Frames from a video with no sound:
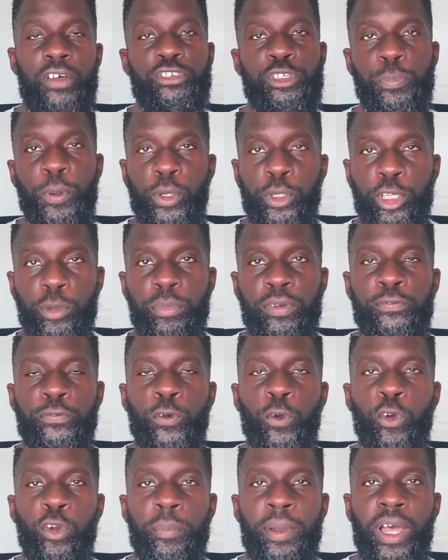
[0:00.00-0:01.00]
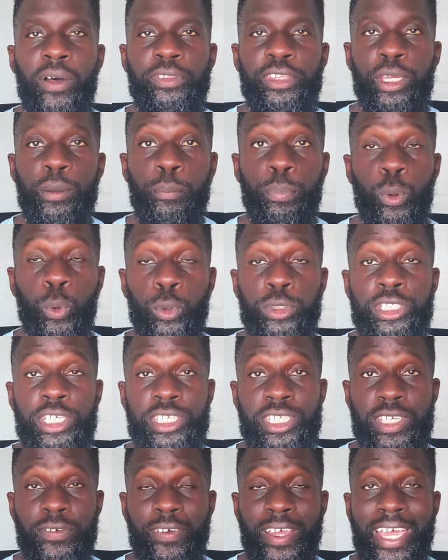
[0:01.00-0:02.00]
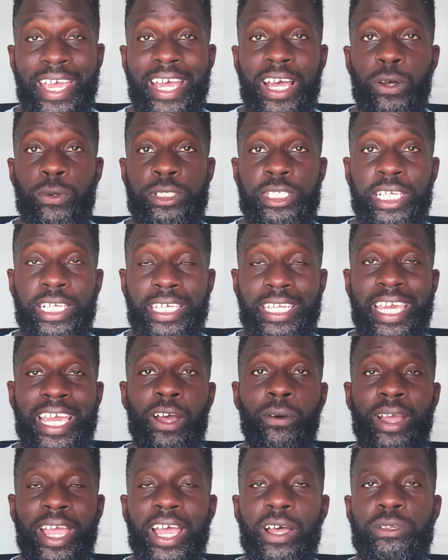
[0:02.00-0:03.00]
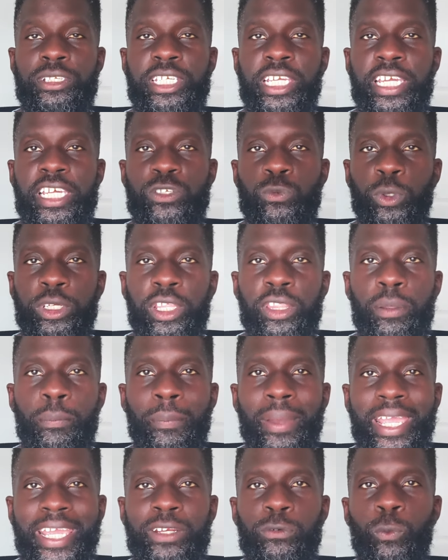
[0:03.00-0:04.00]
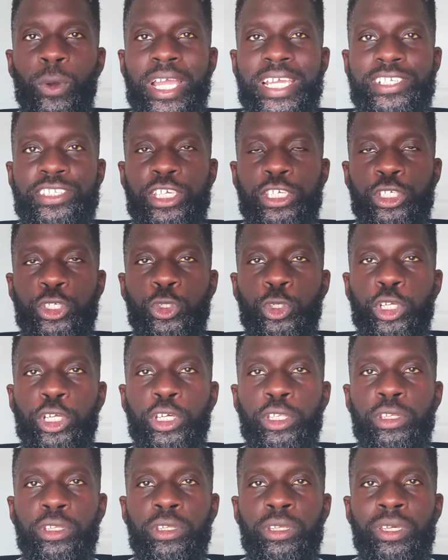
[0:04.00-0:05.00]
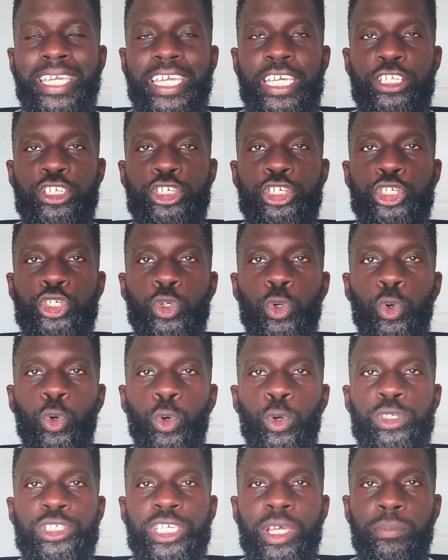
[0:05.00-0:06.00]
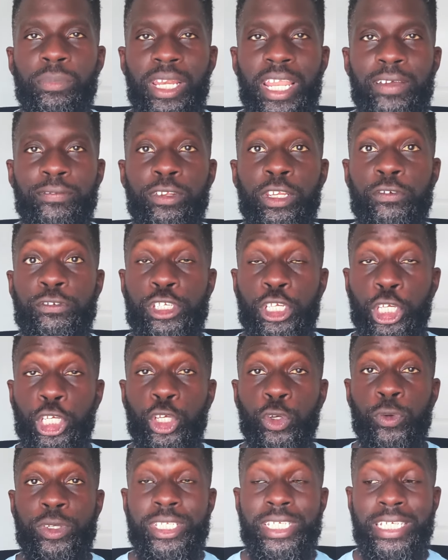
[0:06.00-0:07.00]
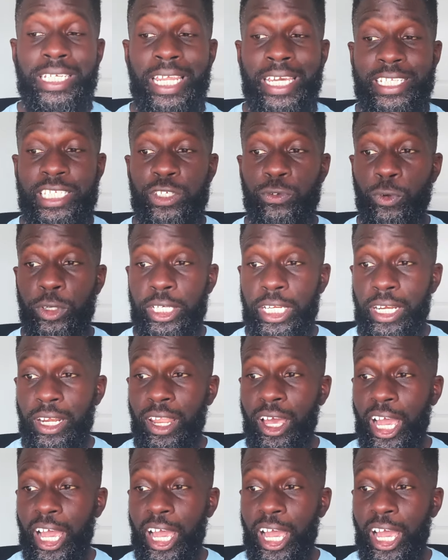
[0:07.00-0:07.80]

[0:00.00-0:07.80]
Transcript: I've spoken before about the importance of housing and how housing is one of the main ways that you can ensure some level of security later on in